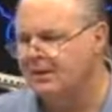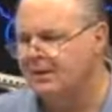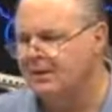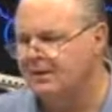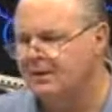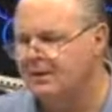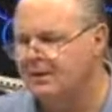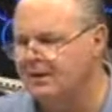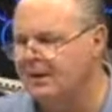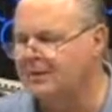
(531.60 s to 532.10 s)

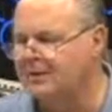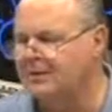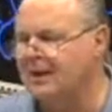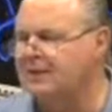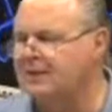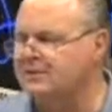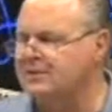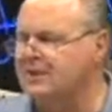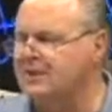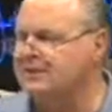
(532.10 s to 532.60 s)

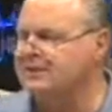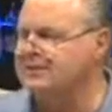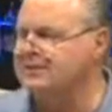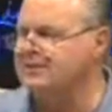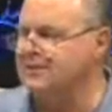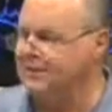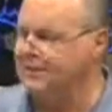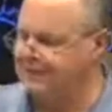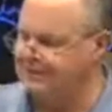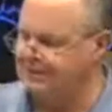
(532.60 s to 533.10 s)
let's
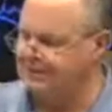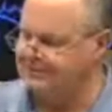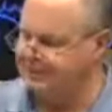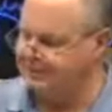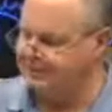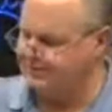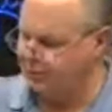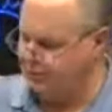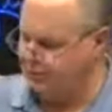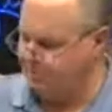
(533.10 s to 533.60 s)

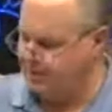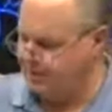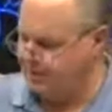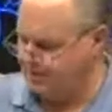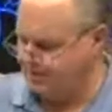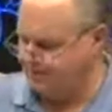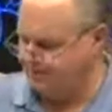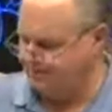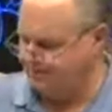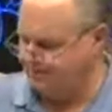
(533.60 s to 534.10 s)
assume
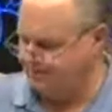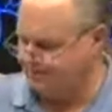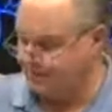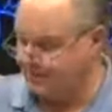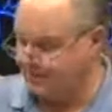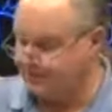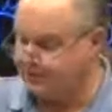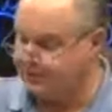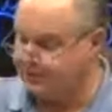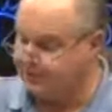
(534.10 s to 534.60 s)
here,
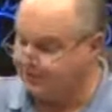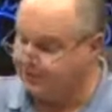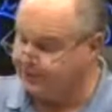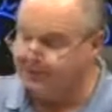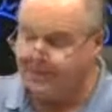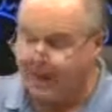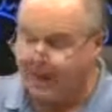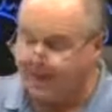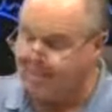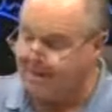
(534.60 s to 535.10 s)
and this is
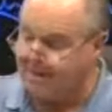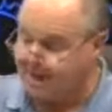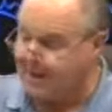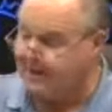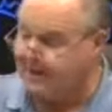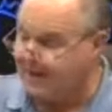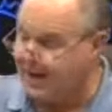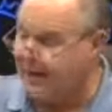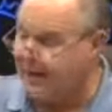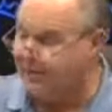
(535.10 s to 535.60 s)
not a bad
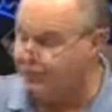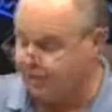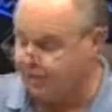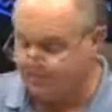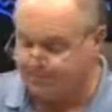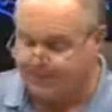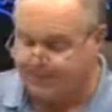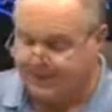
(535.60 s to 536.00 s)
analogy.